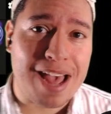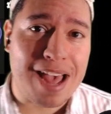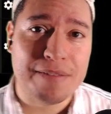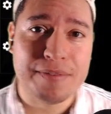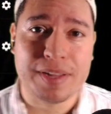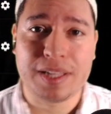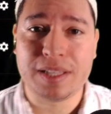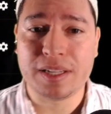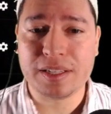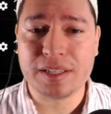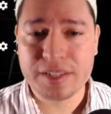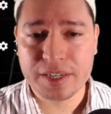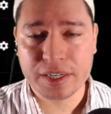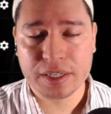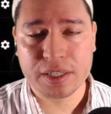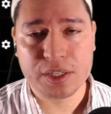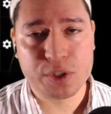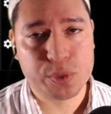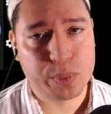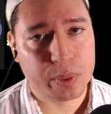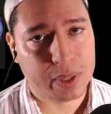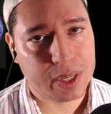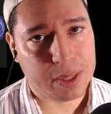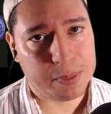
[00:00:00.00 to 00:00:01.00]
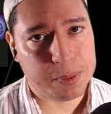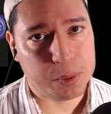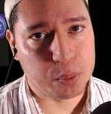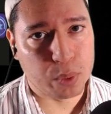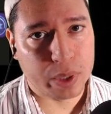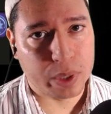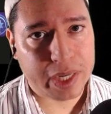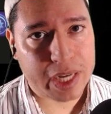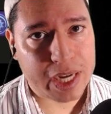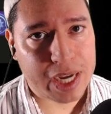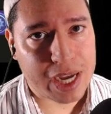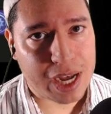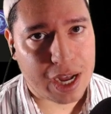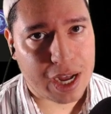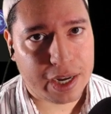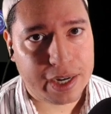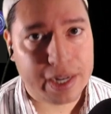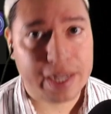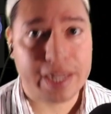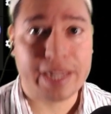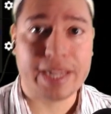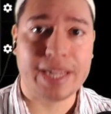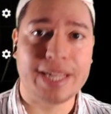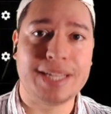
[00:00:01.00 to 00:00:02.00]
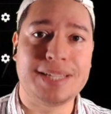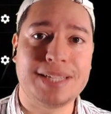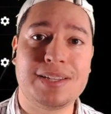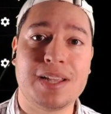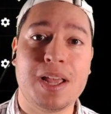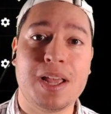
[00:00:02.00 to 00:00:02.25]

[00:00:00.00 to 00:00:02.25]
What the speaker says: in the tier list we're going to be working on is